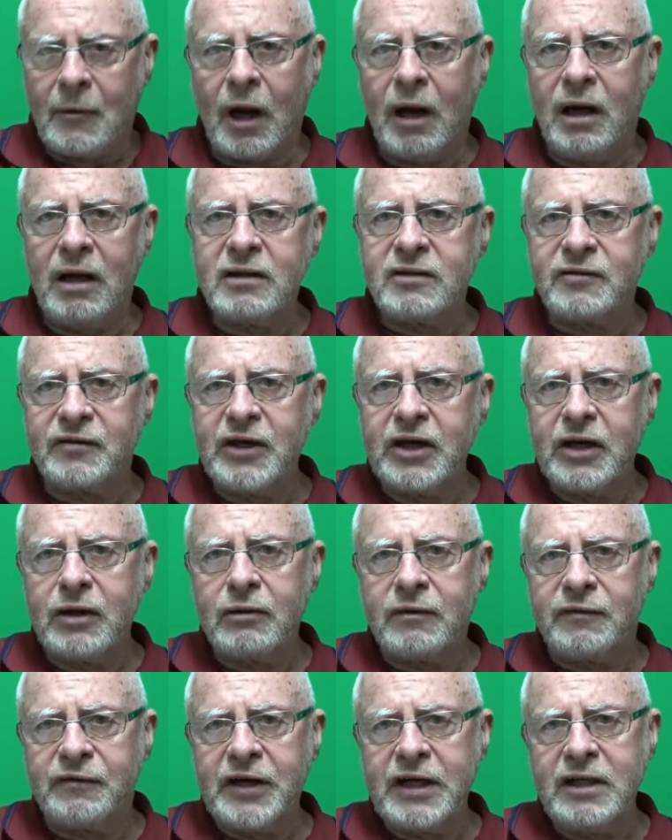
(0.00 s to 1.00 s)
was very
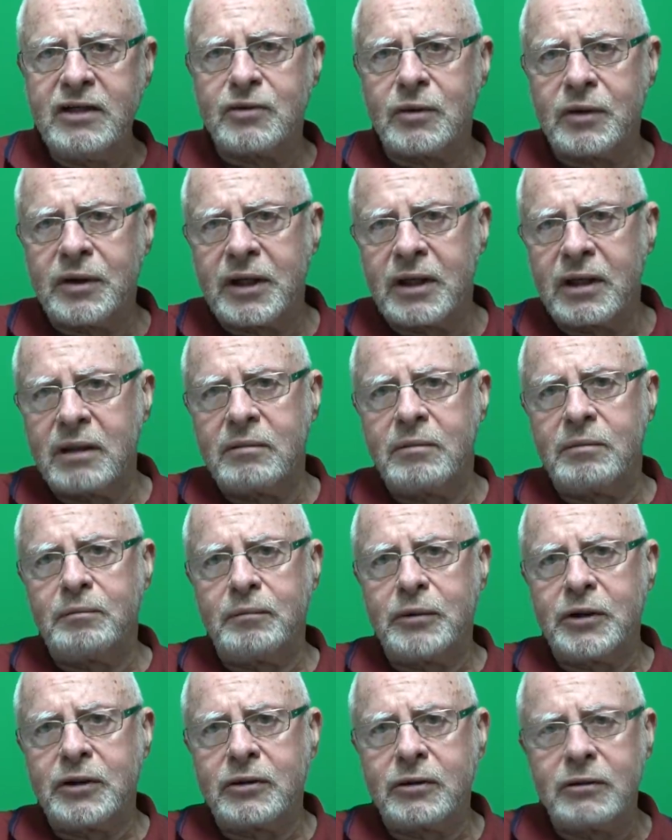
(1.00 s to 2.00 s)
good friends with our
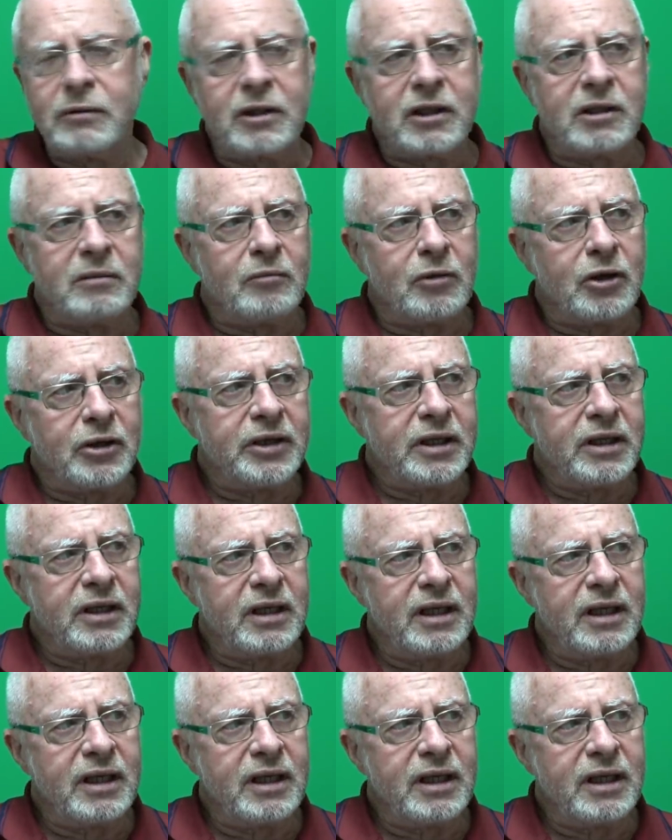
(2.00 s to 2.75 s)
platoon commander.